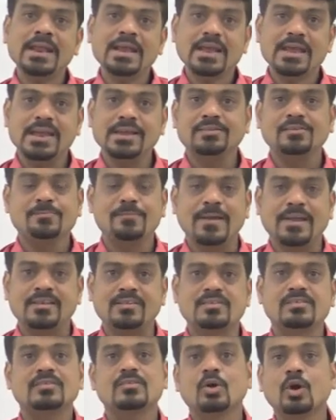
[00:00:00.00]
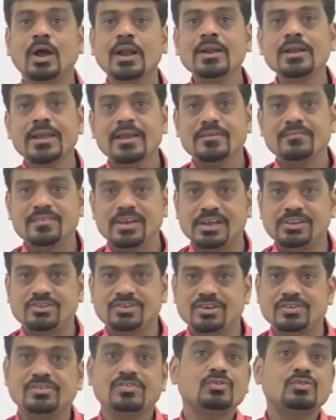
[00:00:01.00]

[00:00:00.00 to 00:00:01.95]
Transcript: expense called wages.